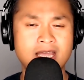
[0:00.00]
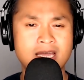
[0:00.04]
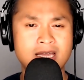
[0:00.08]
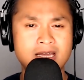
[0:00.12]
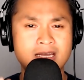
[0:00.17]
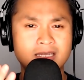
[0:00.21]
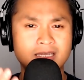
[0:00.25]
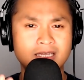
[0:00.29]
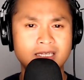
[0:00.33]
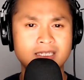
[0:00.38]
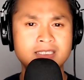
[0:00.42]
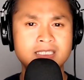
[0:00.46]

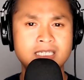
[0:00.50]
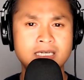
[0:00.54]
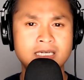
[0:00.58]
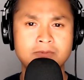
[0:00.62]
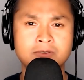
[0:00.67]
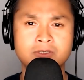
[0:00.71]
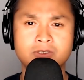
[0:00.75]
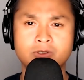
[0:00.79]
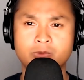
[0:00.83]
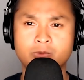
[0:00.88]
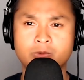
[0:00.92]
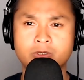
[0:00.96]
This episode
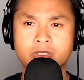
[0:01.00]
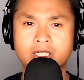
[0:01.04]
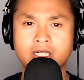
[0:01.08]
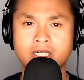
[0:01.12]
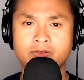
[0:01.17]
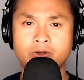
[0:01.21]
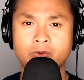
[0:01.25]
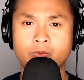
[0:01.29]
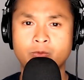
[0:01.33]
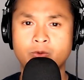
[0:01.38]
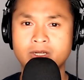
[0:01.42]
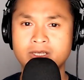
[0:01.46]
will cover
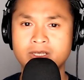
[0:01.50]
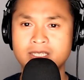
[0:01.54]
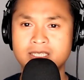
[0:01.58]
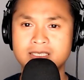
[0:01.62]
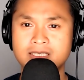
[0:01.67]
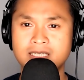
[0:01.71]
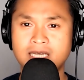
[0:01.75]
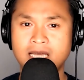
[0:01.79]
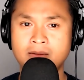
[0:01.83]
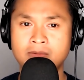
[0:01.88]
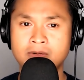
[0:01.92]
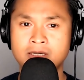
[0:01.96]
what these
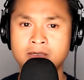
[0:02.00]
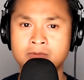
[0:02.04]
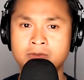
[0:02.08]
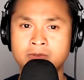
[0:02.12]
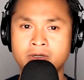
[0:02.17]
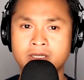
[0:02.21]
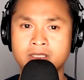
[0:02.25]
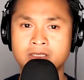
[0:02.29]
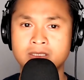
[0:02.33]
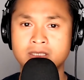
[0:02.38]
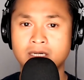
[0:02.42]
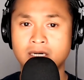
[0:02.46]
game components
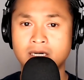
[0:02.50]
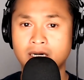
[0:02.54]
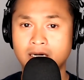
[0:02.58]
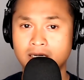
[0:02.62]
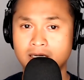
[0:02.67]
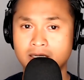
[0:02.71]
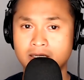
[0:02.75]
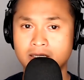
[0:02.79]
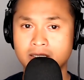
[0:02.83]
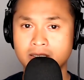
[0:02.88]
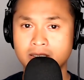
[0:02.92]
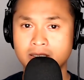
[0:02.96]

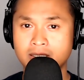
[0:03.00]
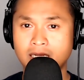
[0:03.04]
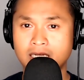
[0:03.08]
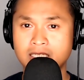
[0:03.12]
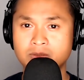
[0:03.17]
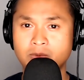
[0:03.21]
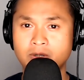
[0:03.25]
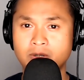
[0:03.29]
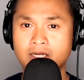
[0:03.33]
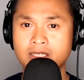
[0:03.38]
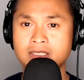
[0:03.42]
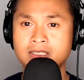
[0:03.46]
are, as well
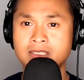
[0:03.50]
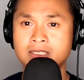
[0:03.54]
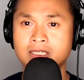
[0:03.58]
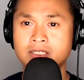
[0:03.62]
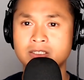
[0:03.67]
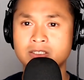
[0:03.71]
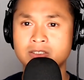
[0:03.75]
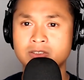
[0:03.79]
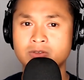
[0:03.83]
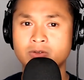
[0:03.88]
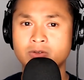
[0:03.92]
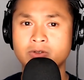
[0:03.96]
as
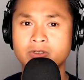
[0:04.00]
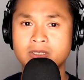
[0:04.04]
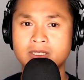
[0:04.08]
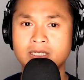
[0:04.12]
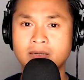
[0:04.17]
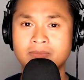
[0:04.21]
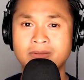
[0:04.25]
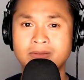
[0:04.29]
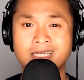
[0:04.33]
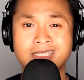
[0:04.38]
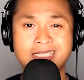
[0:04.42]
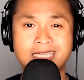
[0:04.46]
sort them
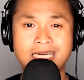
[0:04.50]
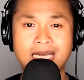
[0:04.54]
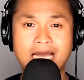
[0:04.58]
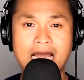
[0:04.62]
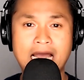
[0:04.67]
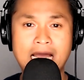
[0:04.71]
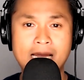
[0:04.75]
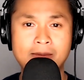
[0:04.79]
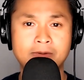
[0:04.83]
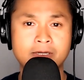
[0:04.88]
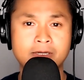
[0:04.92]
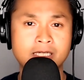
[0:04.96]
into
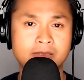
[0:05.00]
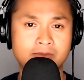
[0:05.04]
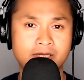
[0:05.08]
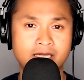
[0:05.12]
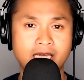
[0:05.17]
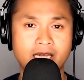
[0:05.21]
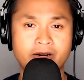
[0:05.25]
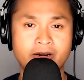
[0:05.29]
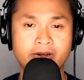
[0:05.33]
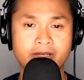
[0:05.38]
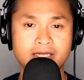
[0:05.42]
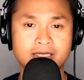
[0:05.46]
applicable
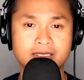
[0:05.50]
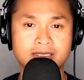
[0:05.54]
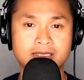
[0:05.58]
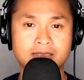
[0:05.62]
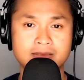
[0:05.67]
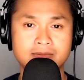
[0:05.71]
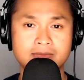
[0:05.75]
areas.